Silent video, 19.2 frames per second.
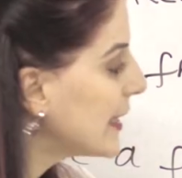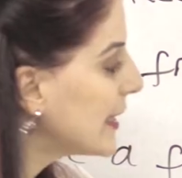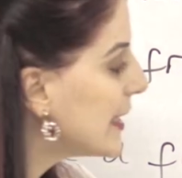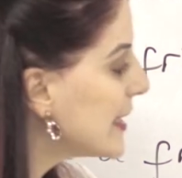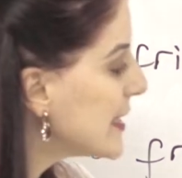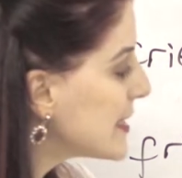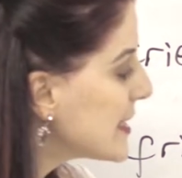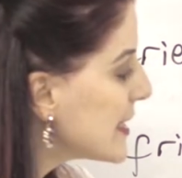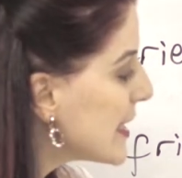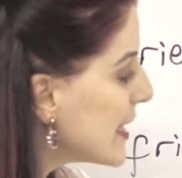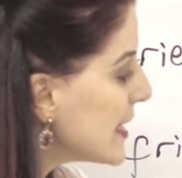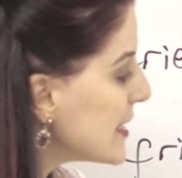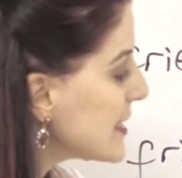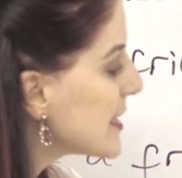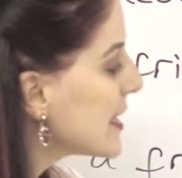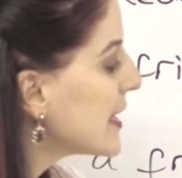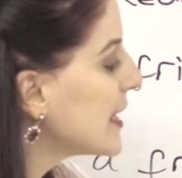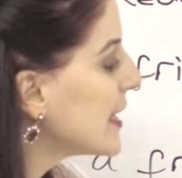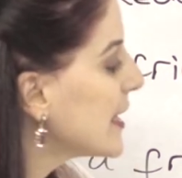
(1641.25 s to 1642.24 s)
This is
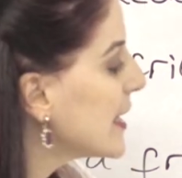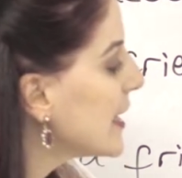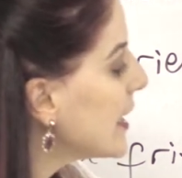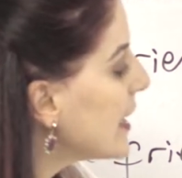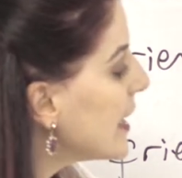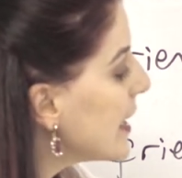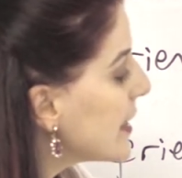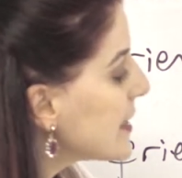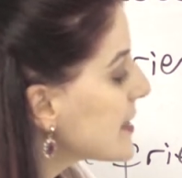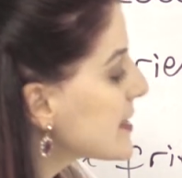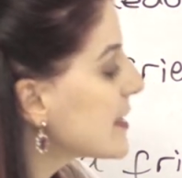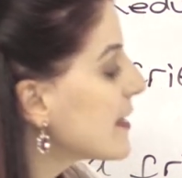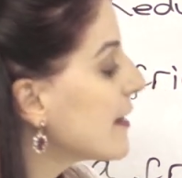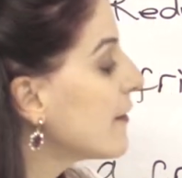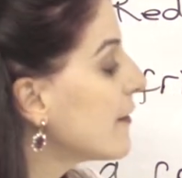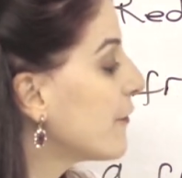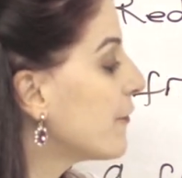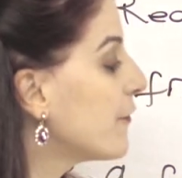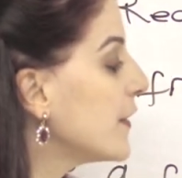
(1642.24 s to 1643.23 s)
its
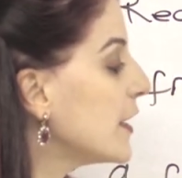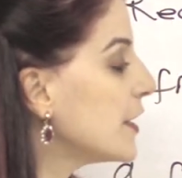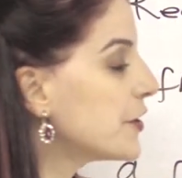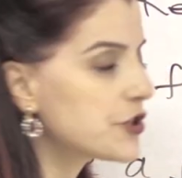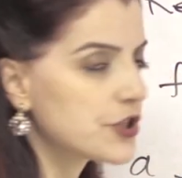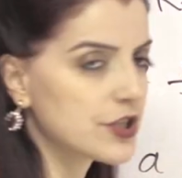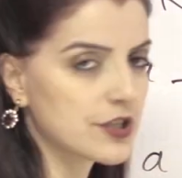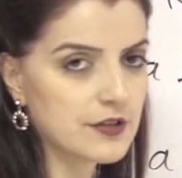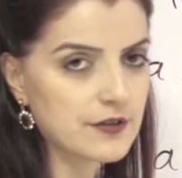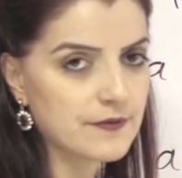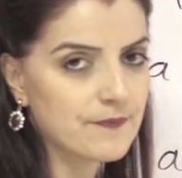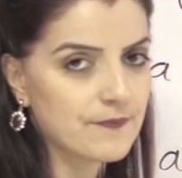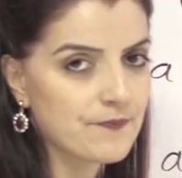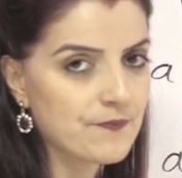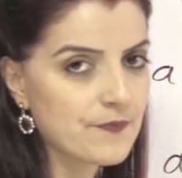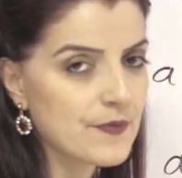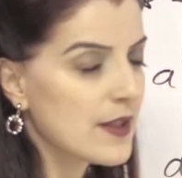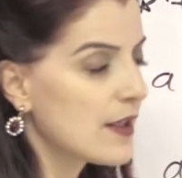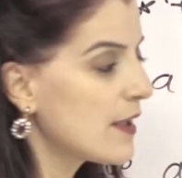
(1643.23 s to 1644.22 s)
feature.
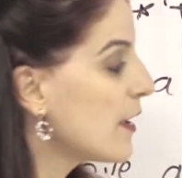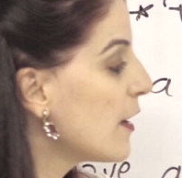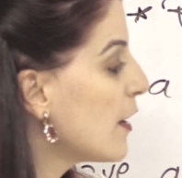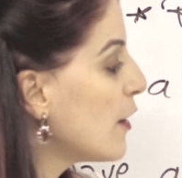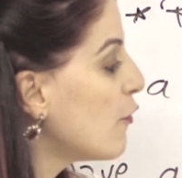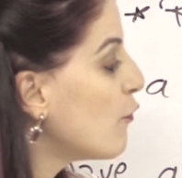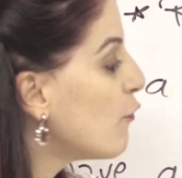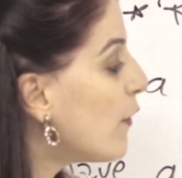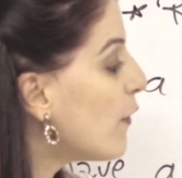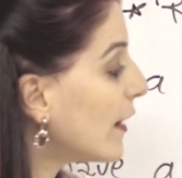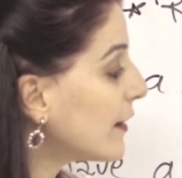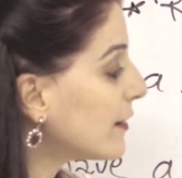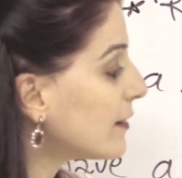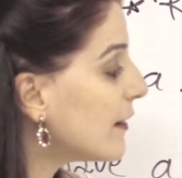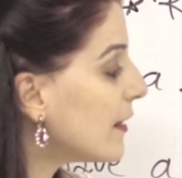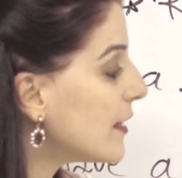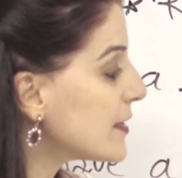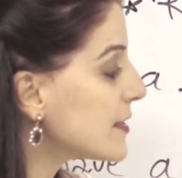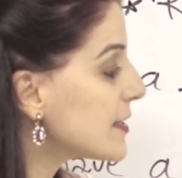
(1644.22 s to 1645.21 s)

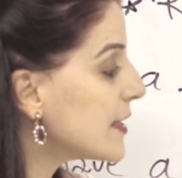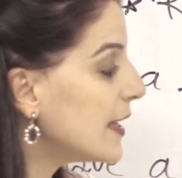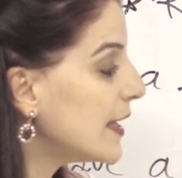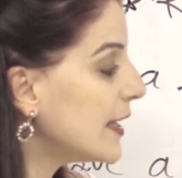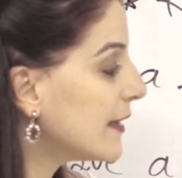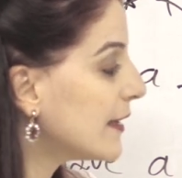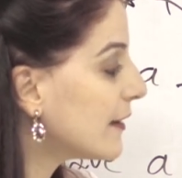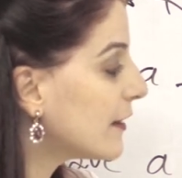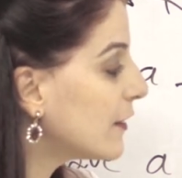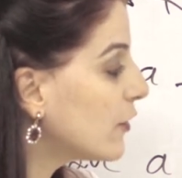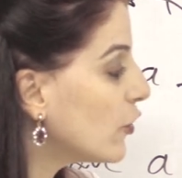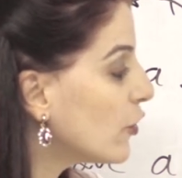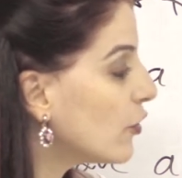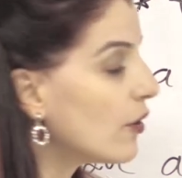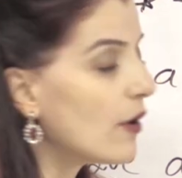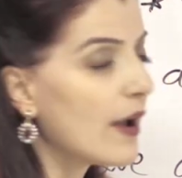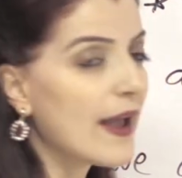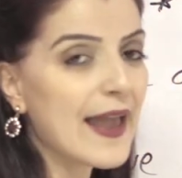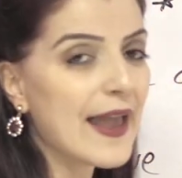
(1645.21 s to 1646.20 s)
What does it
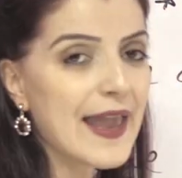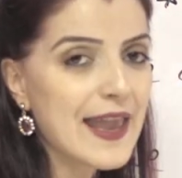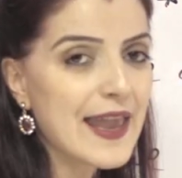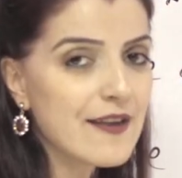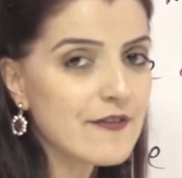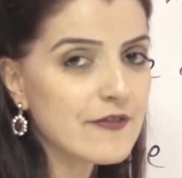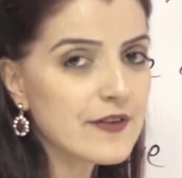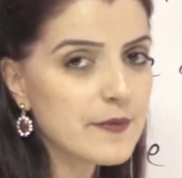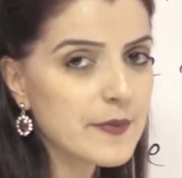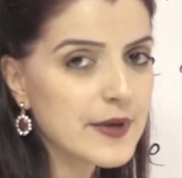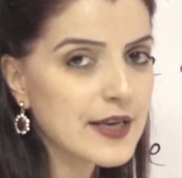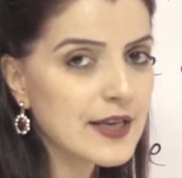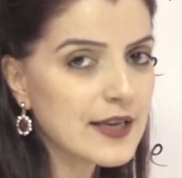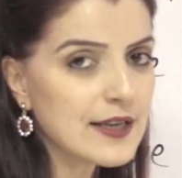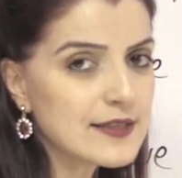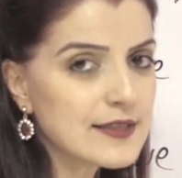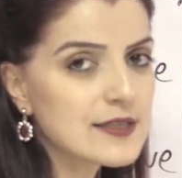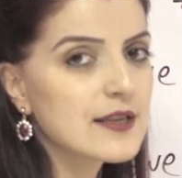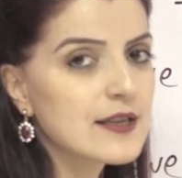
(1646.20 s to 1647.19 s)
do every
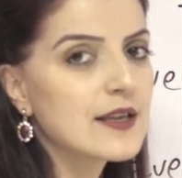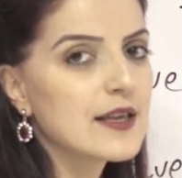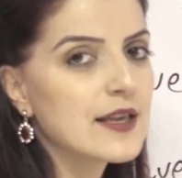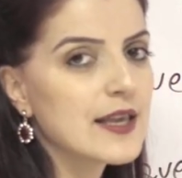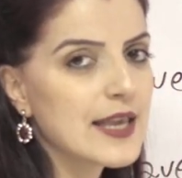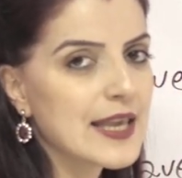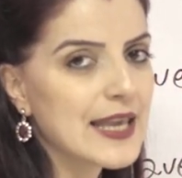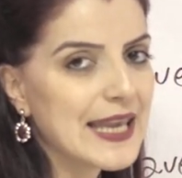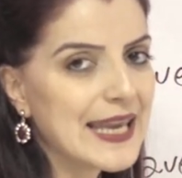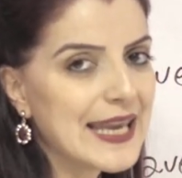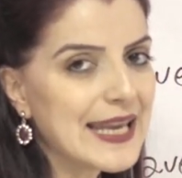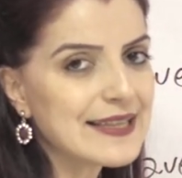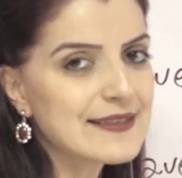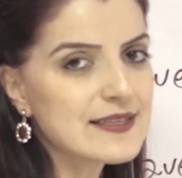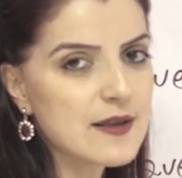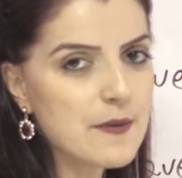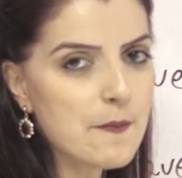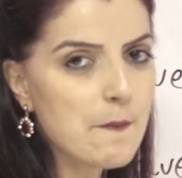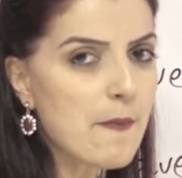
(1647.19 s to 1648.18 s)
minute?
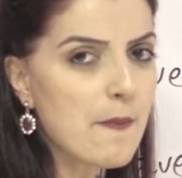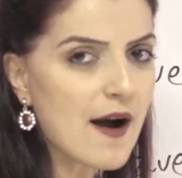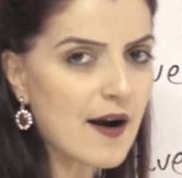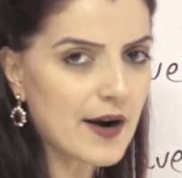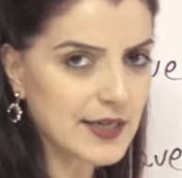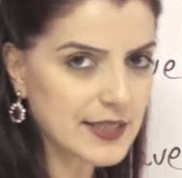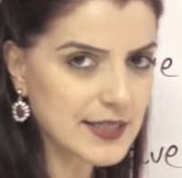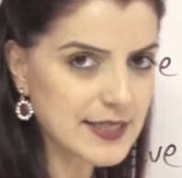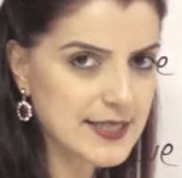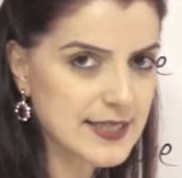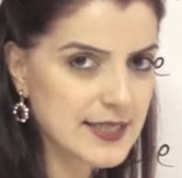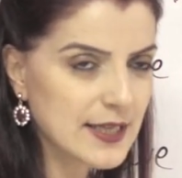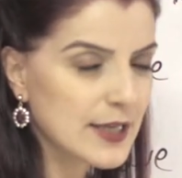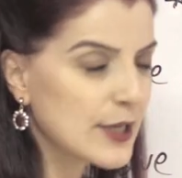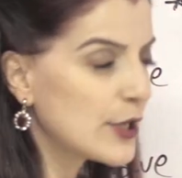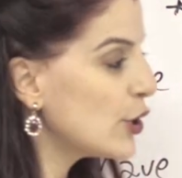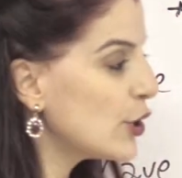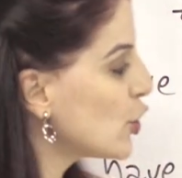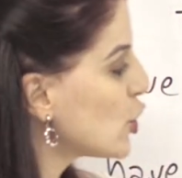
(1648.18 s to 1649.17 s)
It barks.
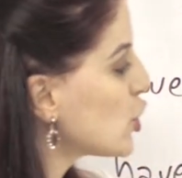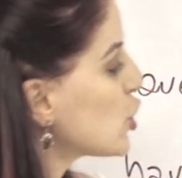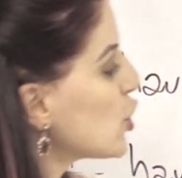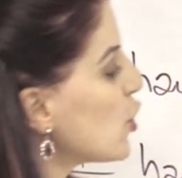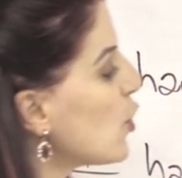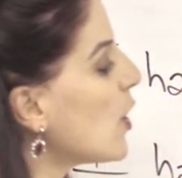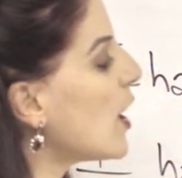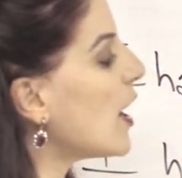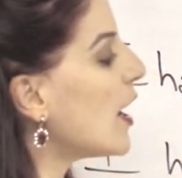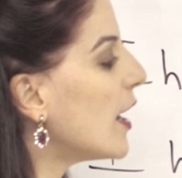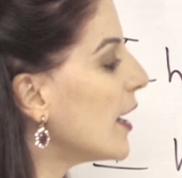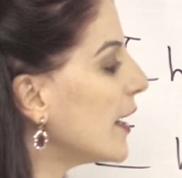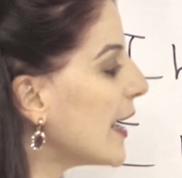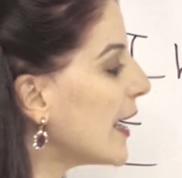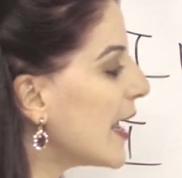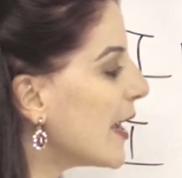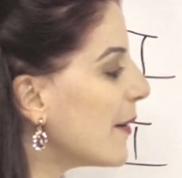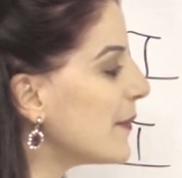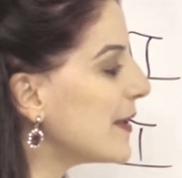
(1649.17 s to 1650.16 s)
So I
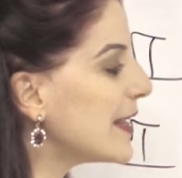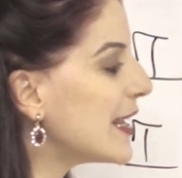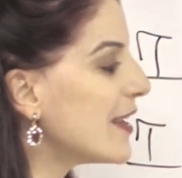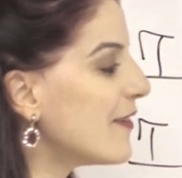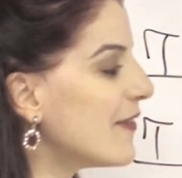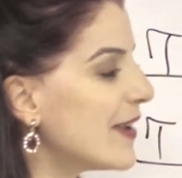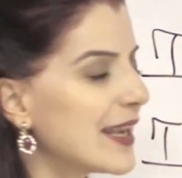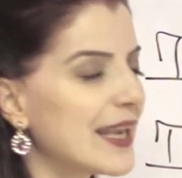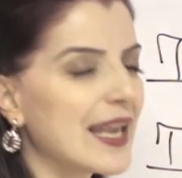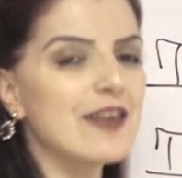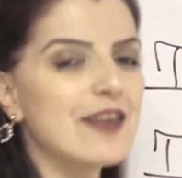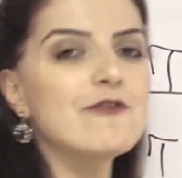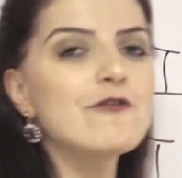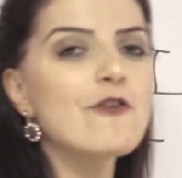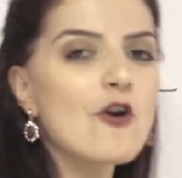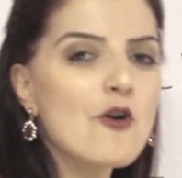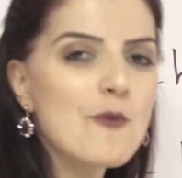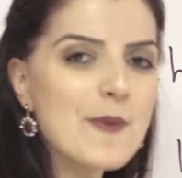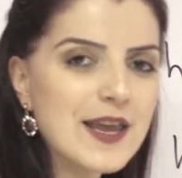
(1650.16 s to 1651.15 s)
am giving
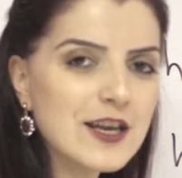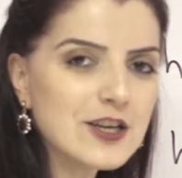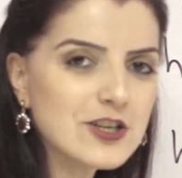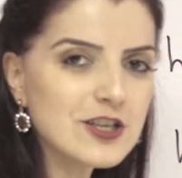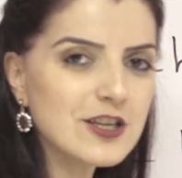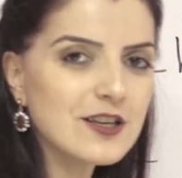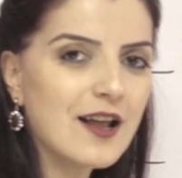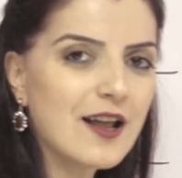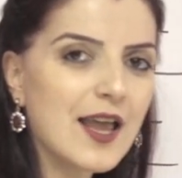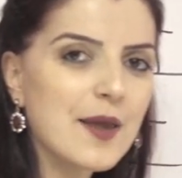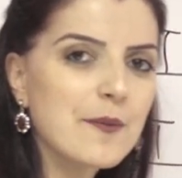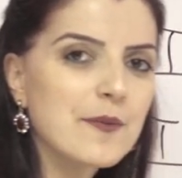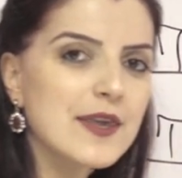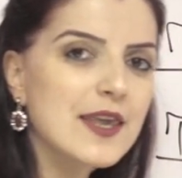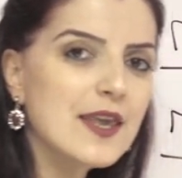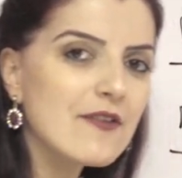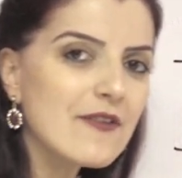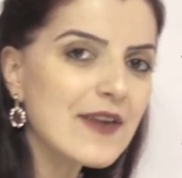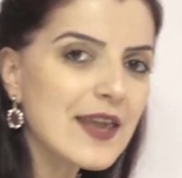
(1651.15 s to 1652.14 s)
information, I
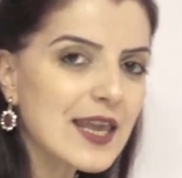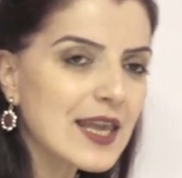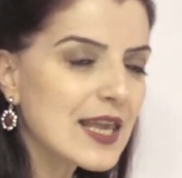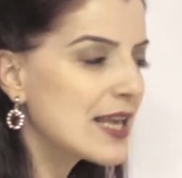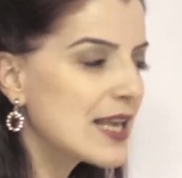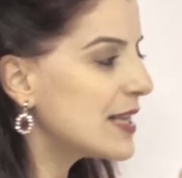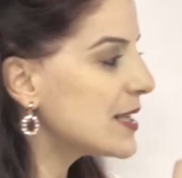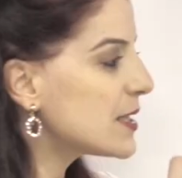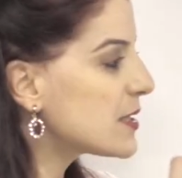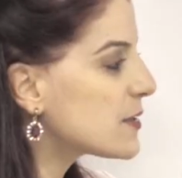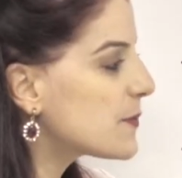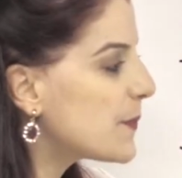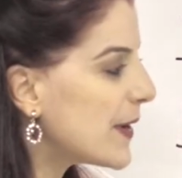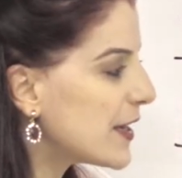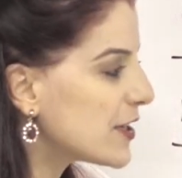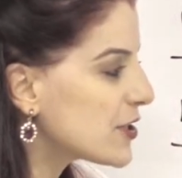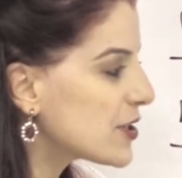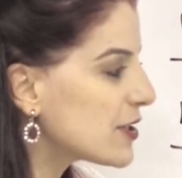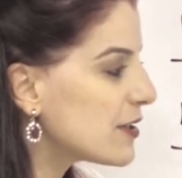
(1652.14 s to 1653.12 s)
am giving
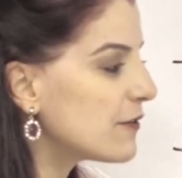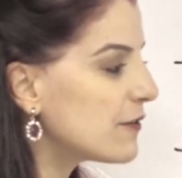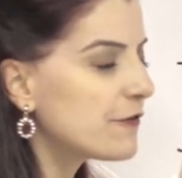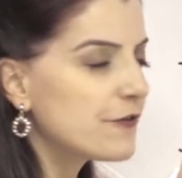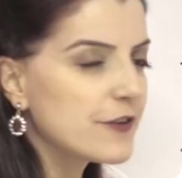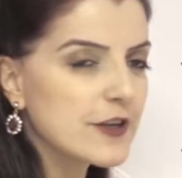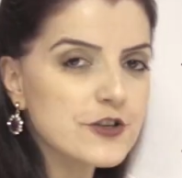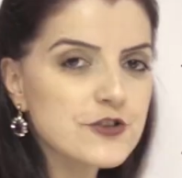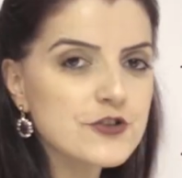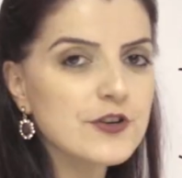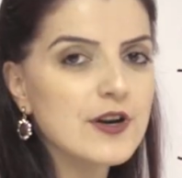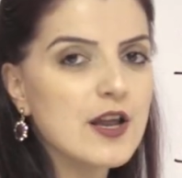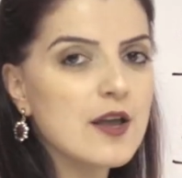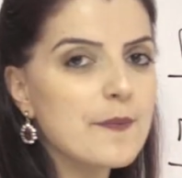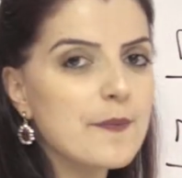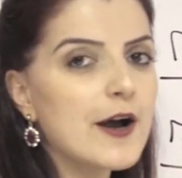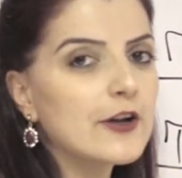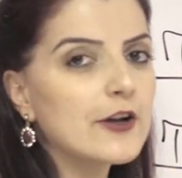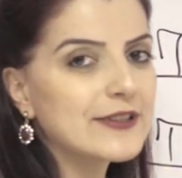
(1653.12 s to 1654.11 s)
special feature
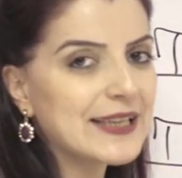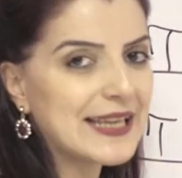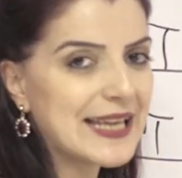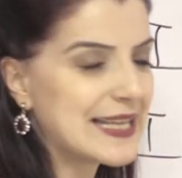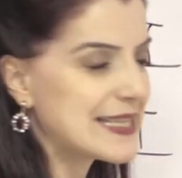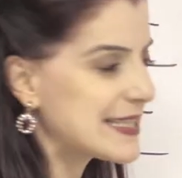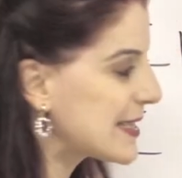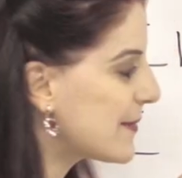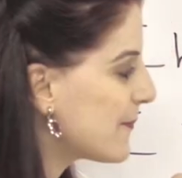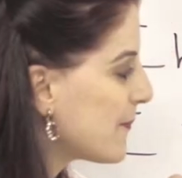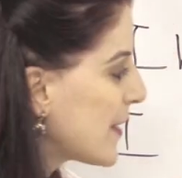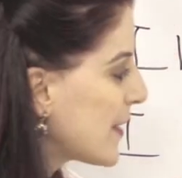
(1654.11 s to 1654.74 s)
about it.